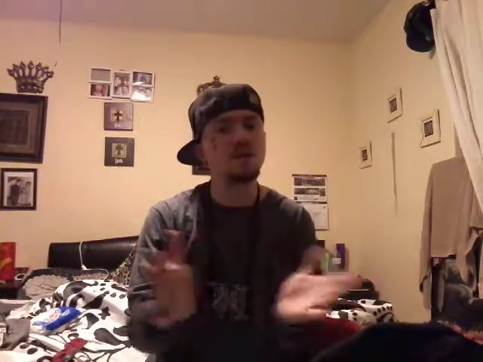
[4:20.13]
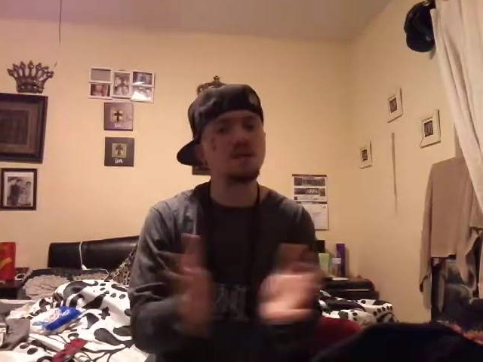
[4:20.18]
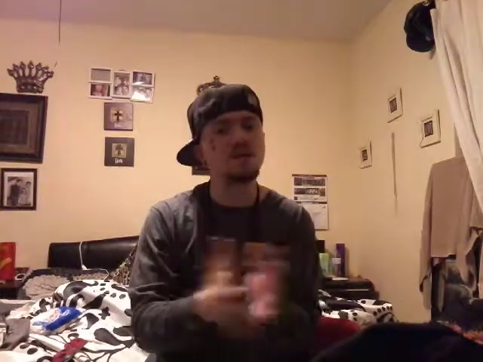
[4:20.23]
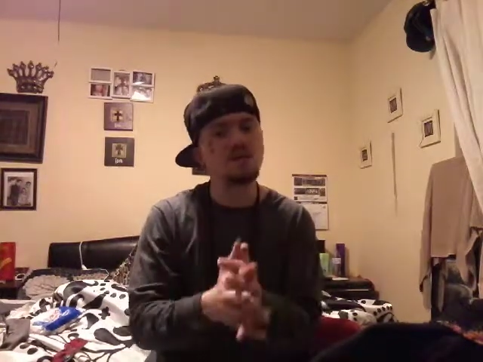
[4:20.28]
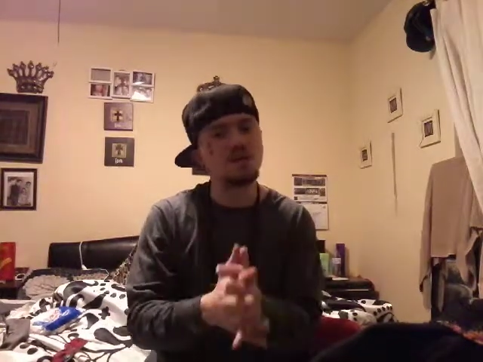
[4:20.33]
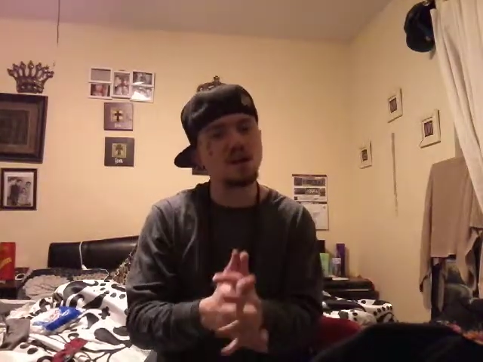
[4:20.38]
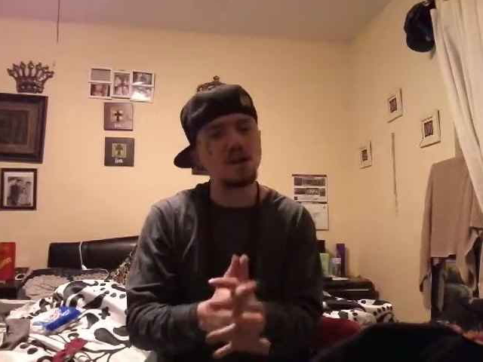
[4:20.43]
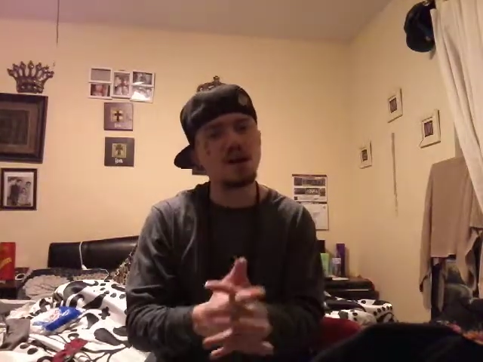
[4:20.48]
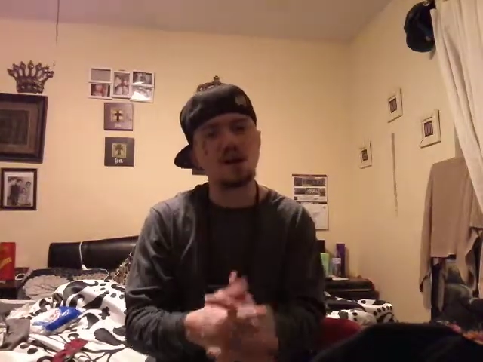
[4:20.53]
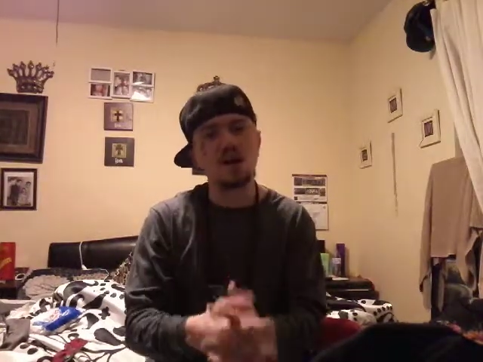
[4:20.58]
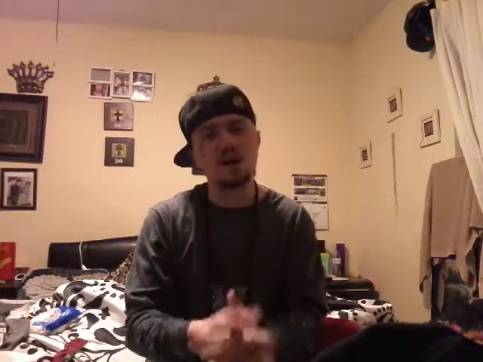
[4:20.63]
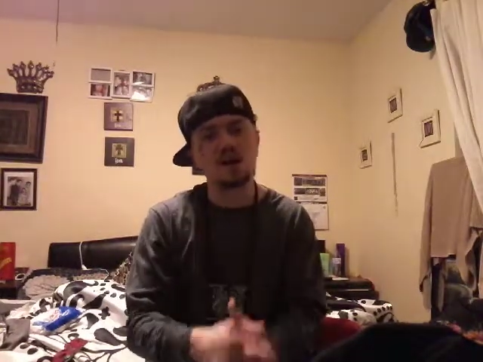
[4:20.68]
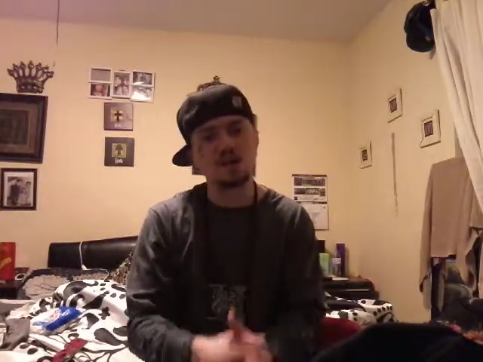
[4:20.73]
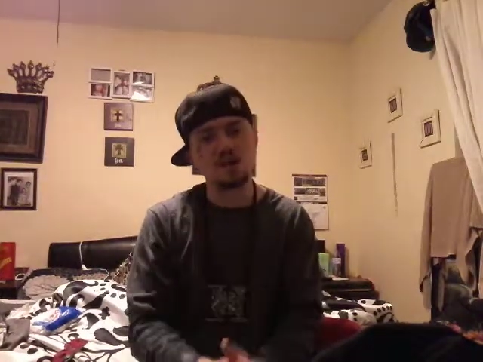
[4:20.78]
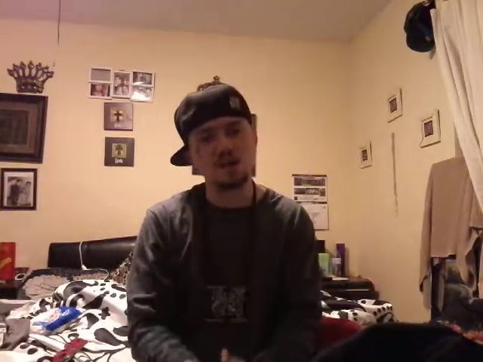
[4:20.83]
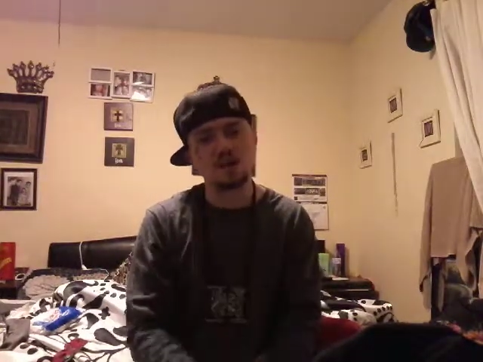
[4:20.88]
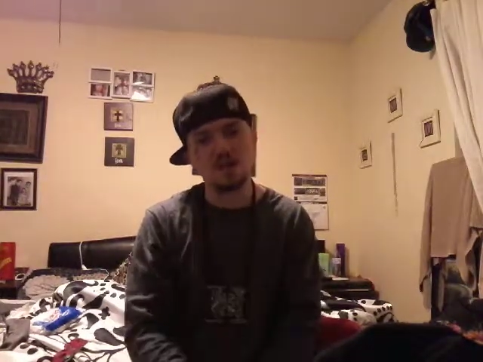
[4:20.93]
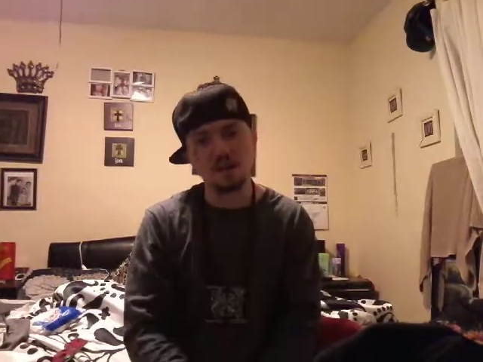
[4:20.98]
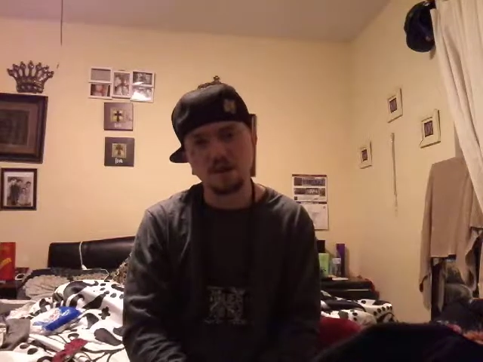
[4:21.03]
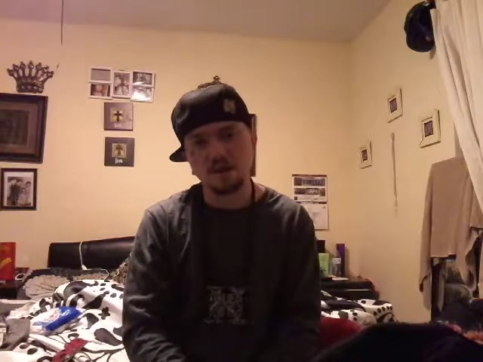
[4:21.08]
If not,
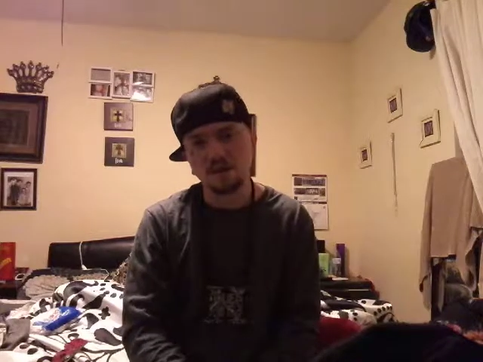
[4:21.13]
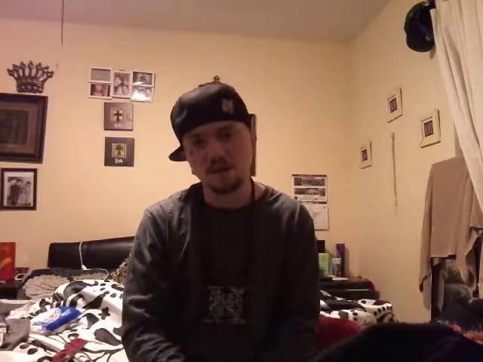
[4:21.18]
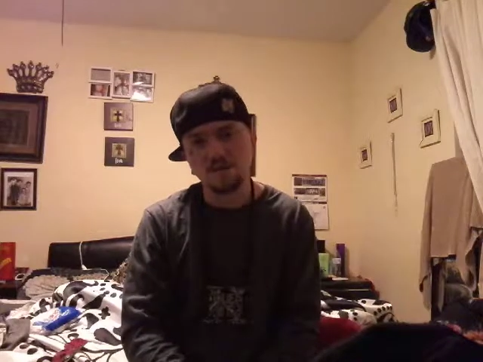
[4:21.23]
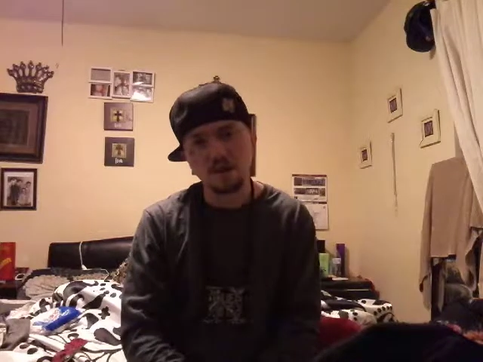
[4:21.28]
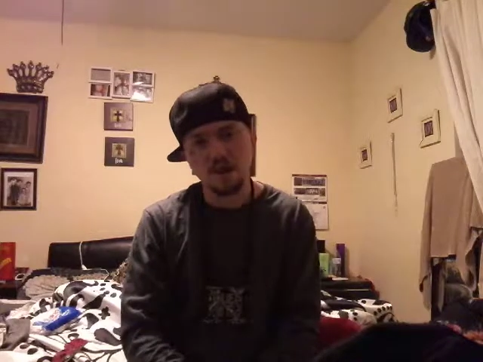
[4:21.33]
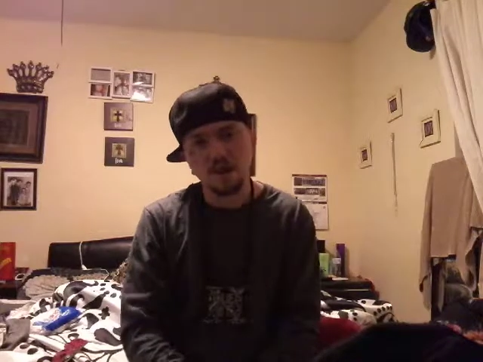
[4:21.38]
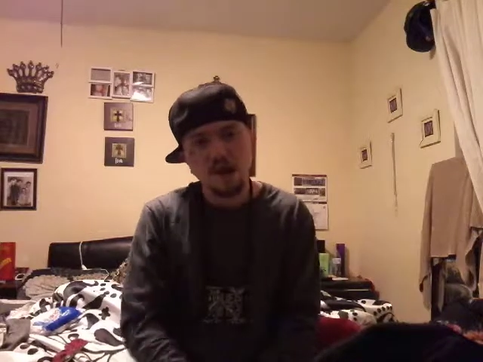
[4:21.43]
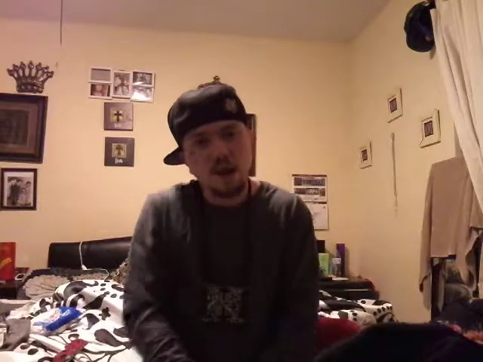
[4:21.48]
then